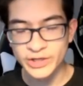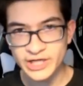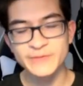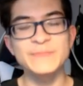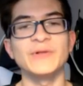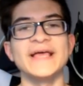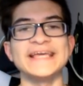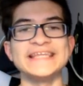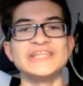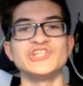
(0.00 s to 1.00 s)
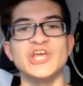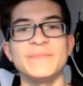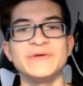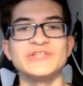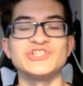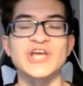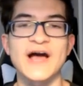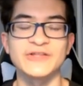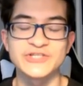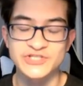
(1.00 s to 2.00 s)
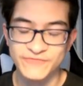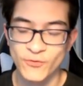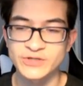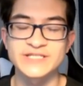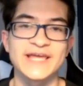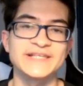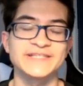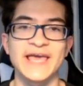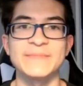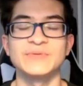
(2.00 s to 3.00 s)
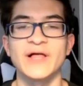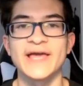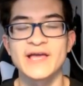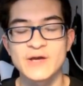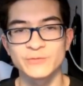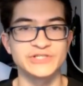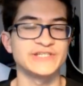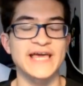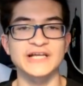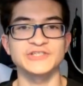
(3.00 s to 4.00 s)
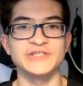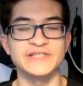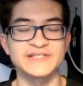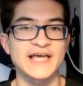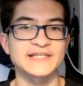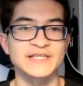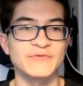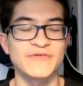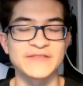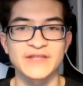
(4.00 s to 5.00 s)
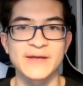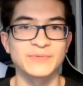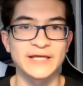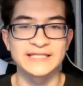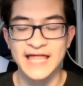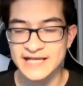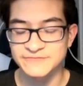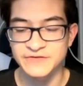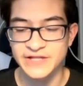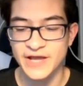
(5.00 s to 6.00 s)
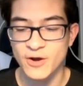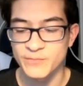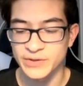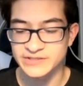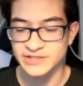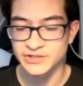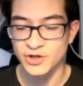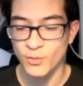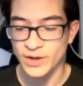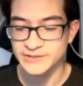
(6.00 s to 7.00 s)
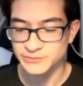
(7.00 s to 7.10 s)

We're going to be playing in the Champions Challenge for today's gameplay, which is the, actually the exact same event that I played last video. But, uh, you know what?